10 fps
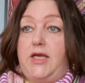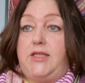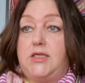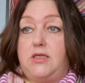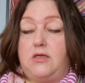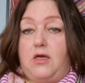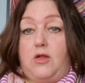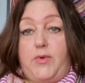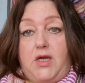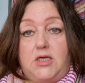and that
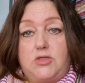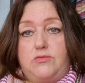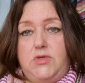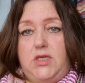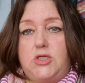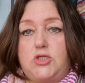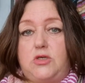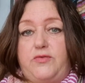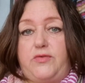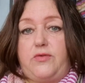alpaca is a really
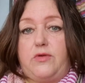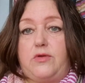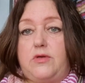soft